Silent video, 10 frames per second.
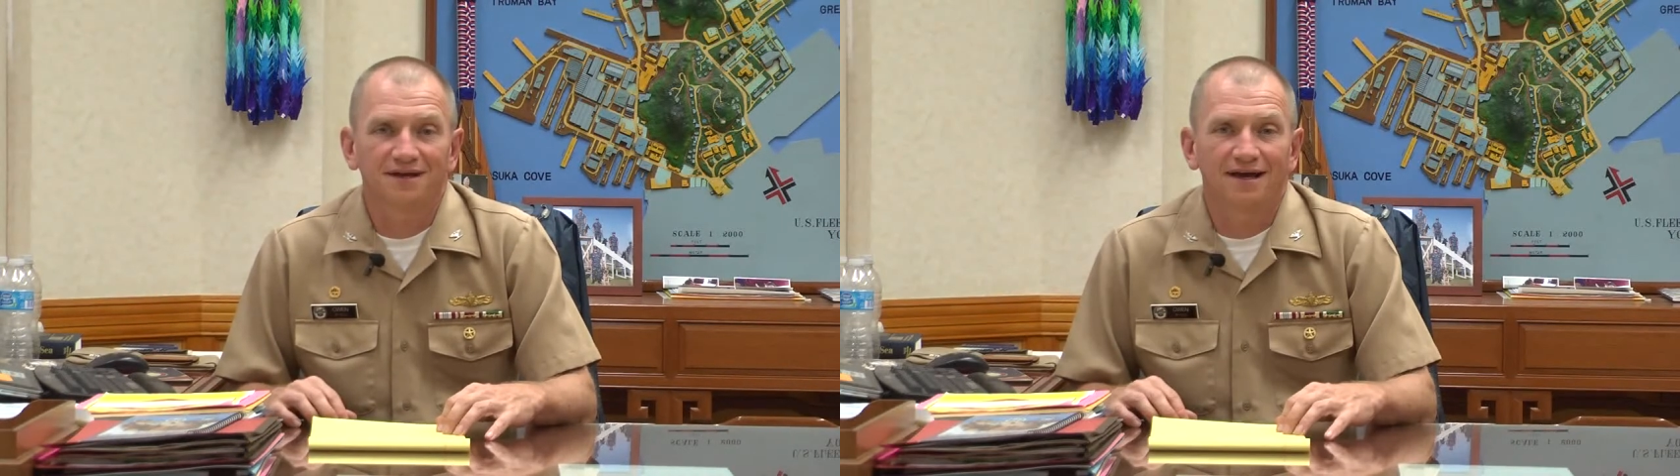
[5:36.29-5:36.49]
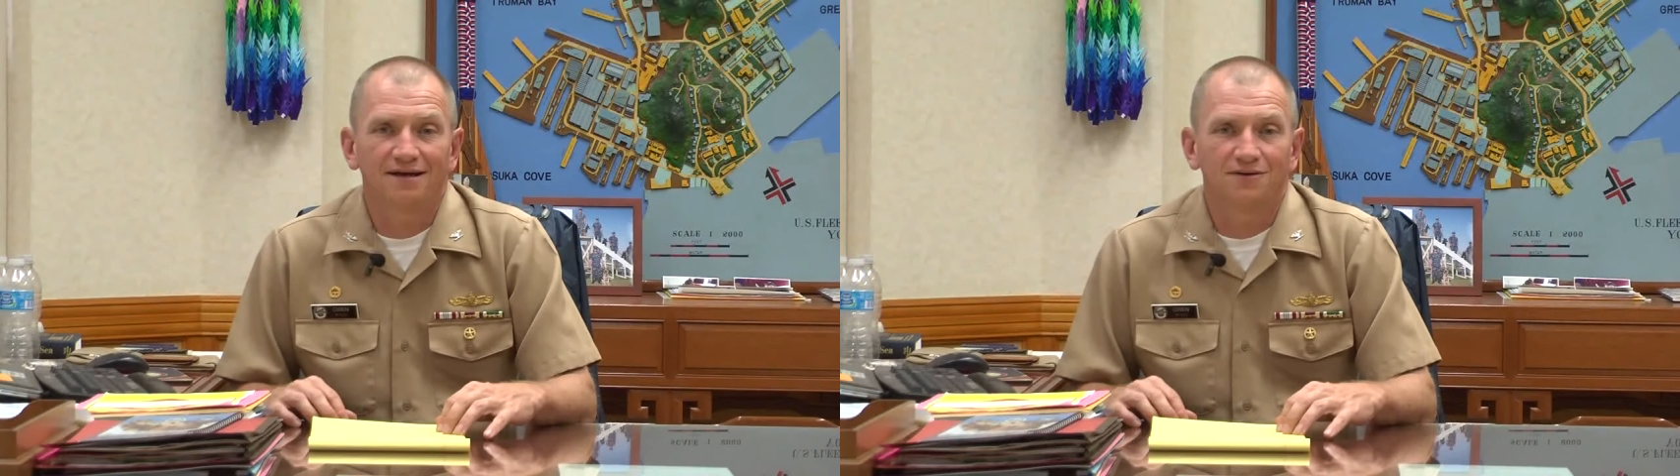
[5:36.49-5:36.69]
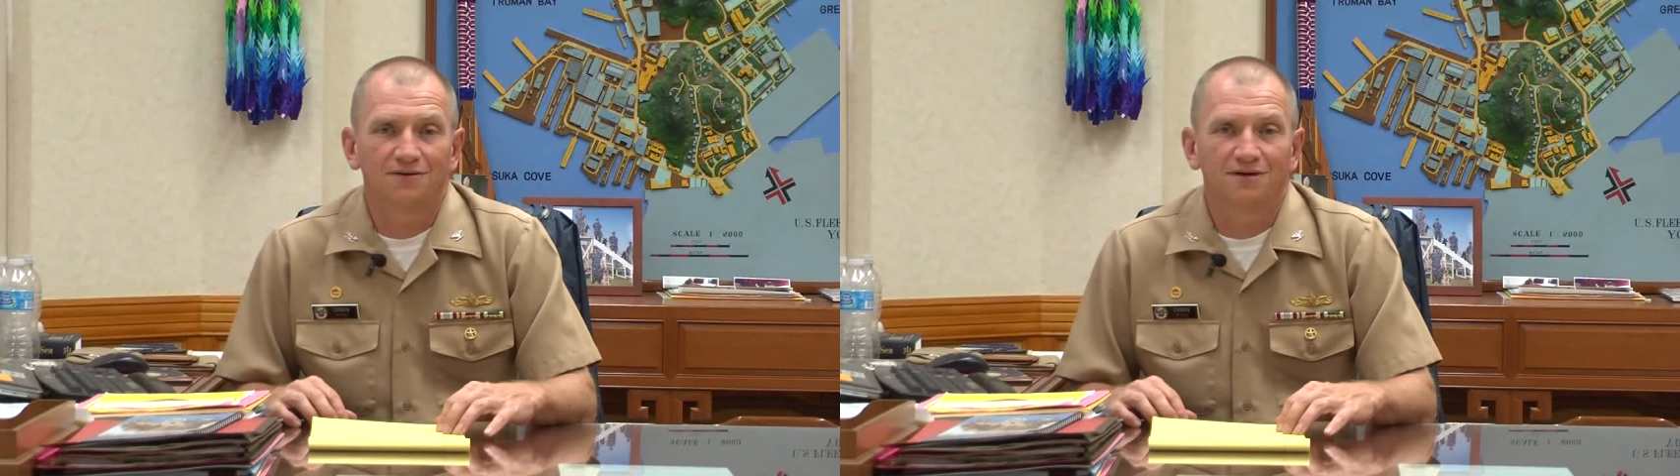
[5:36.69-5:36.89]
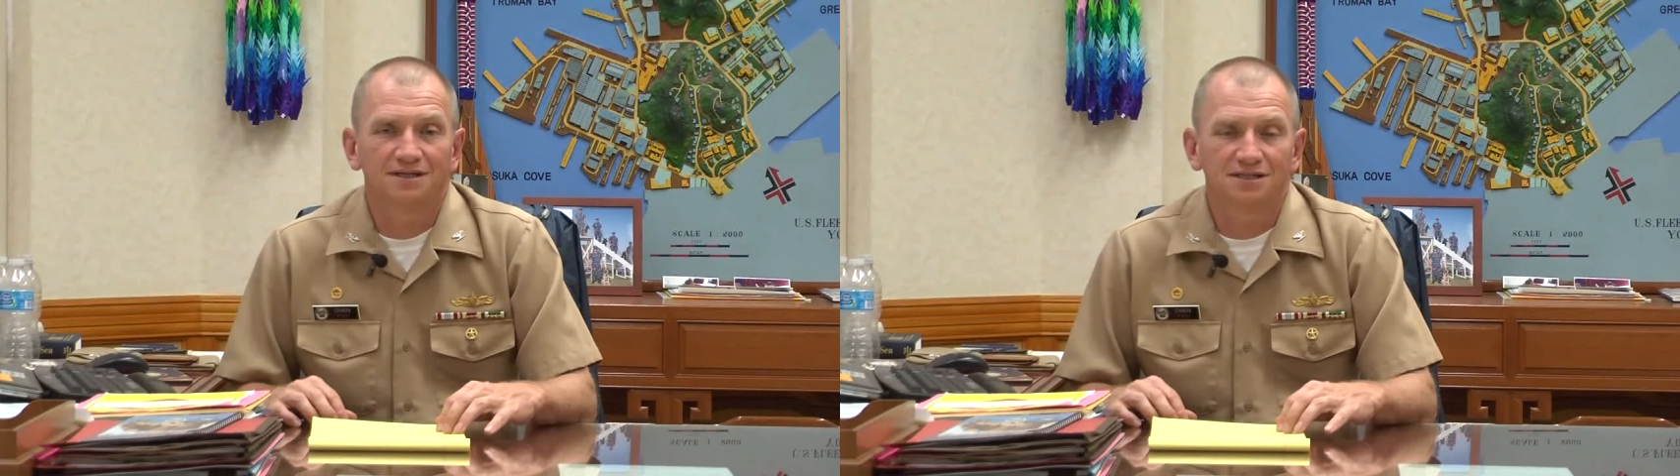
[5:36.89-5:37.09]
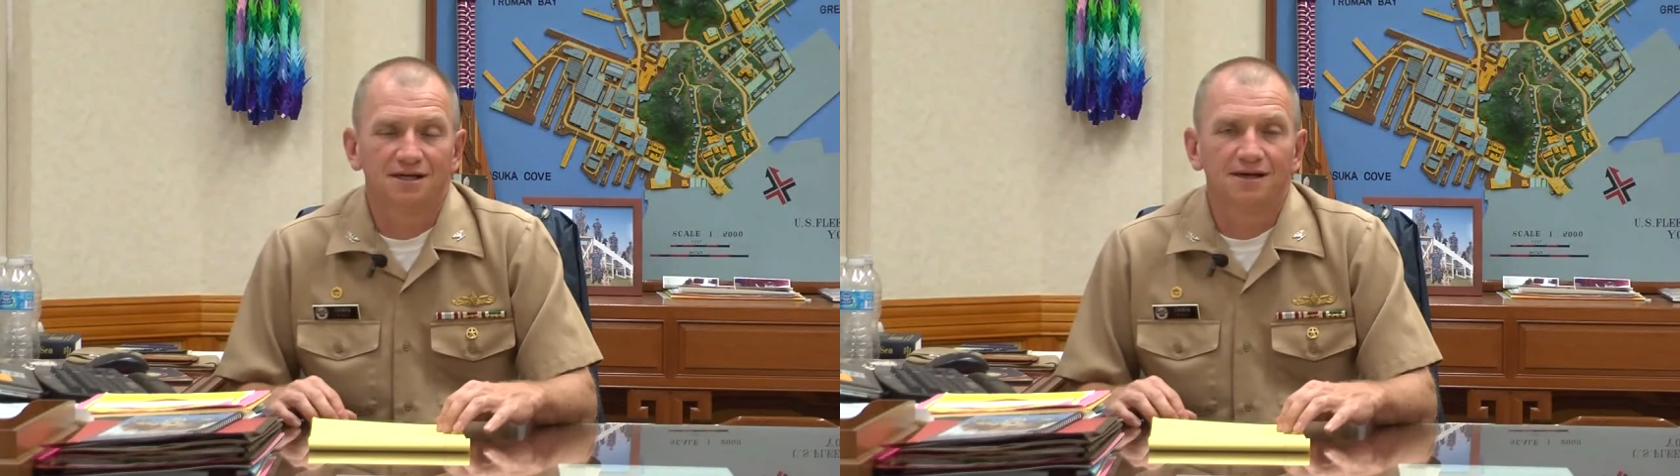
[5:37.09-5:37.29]

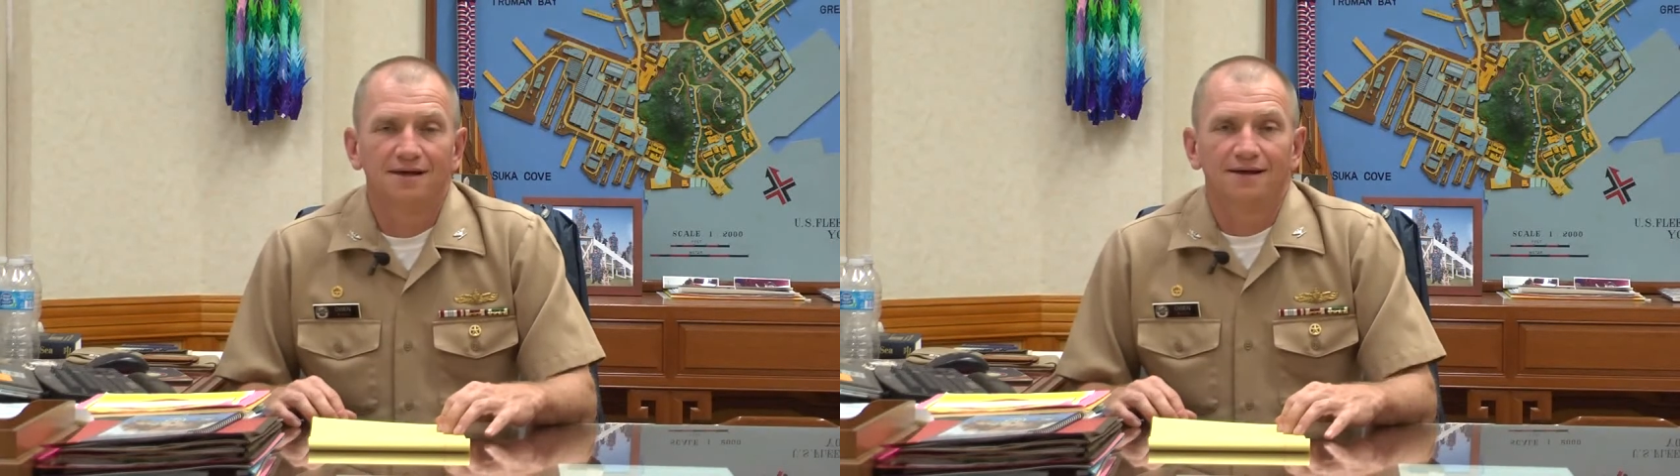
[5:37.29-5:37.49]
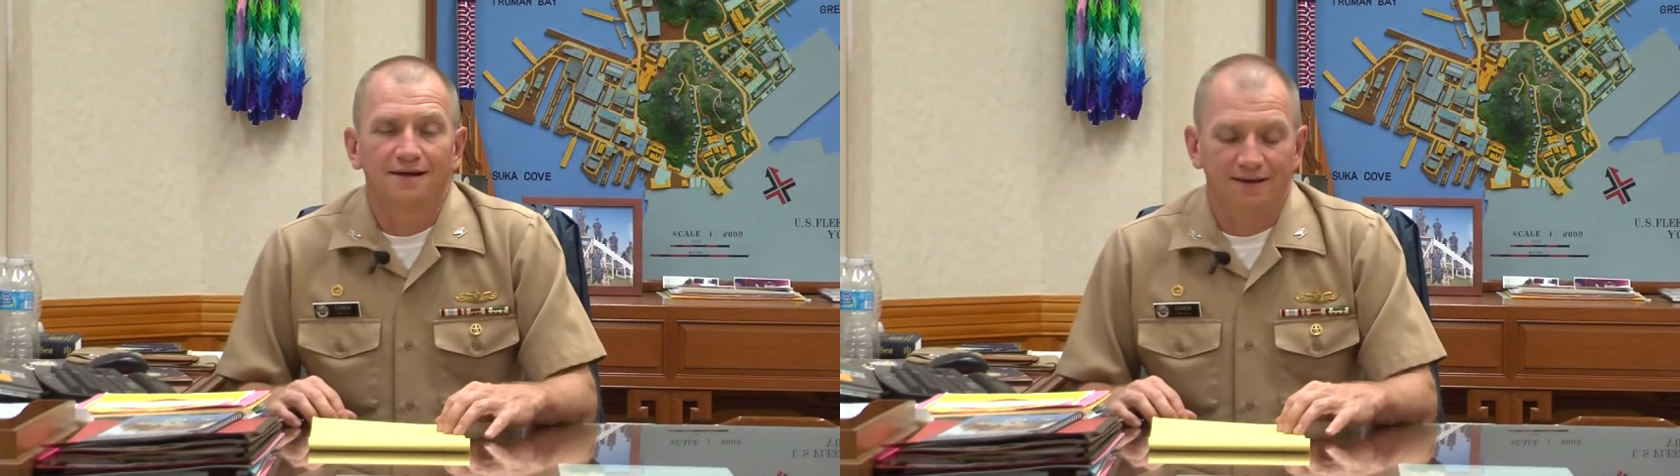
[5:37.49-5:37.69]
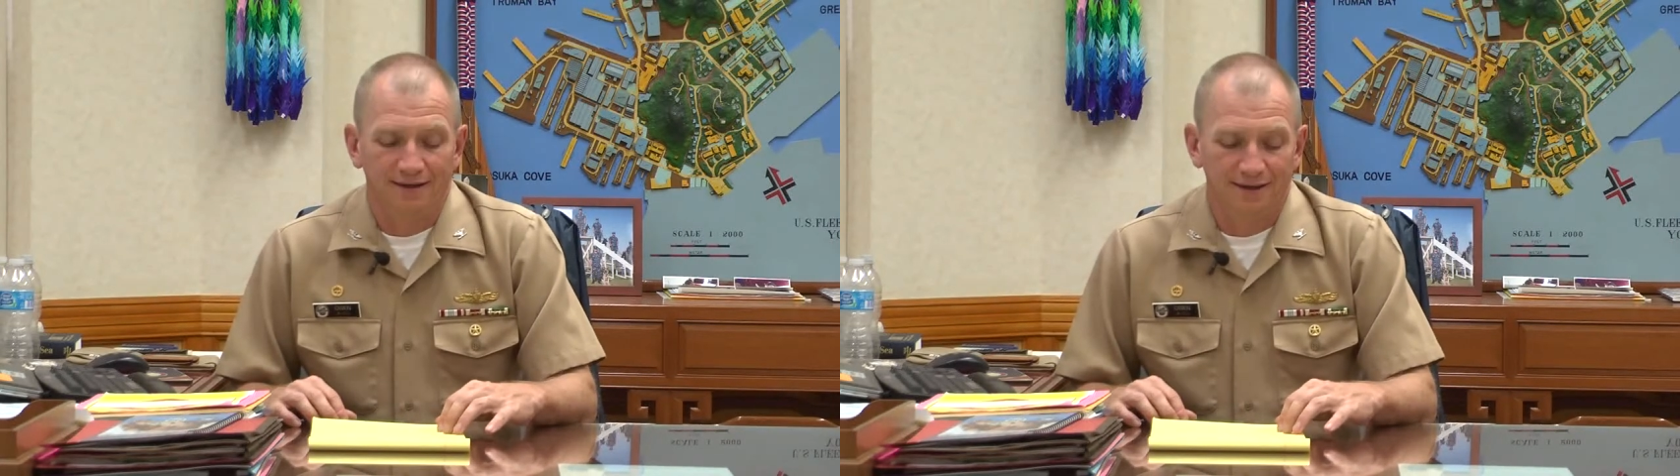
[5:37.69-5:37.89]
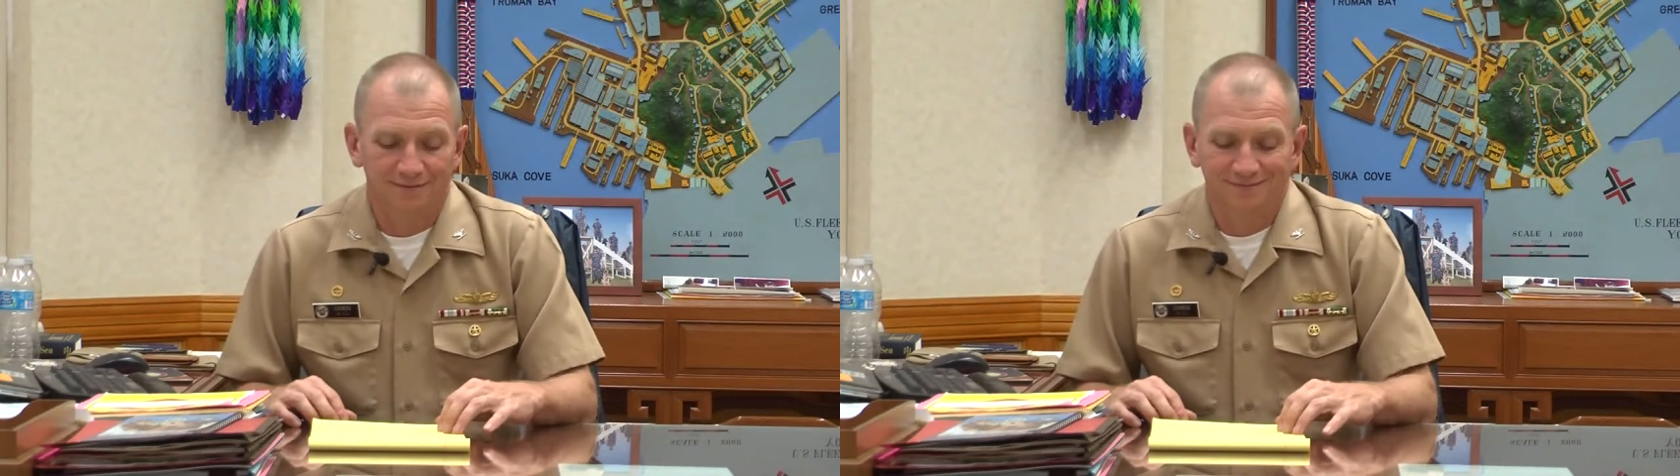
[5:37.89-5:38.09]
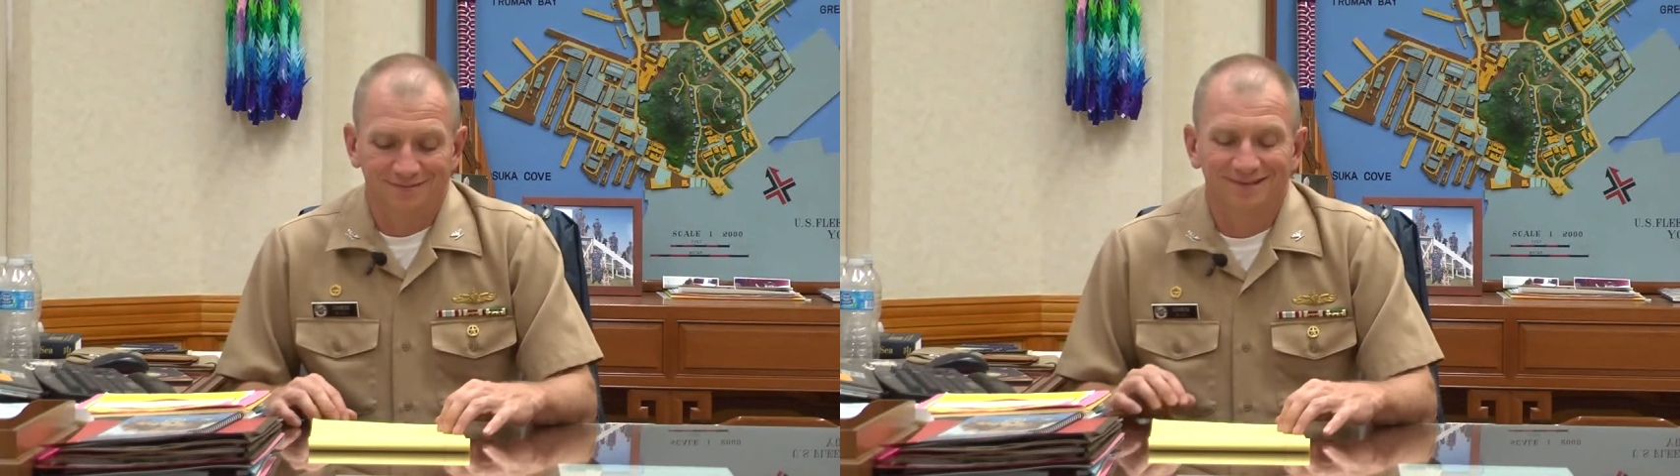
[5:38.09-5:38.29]
categories,
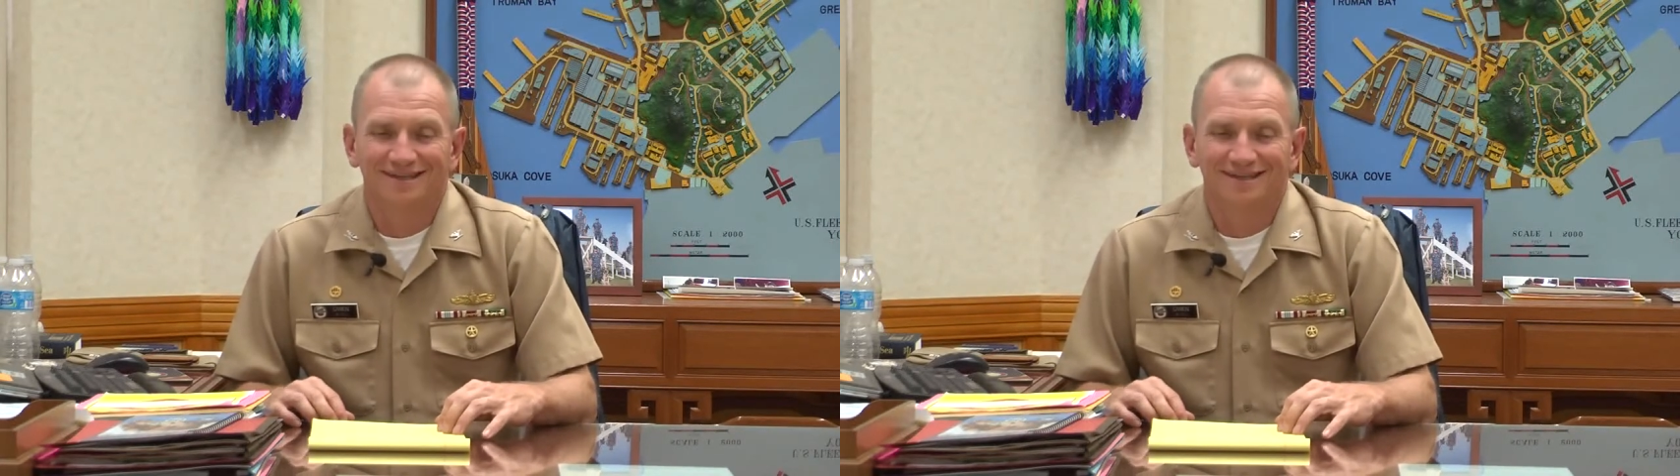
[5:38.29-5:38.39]
and.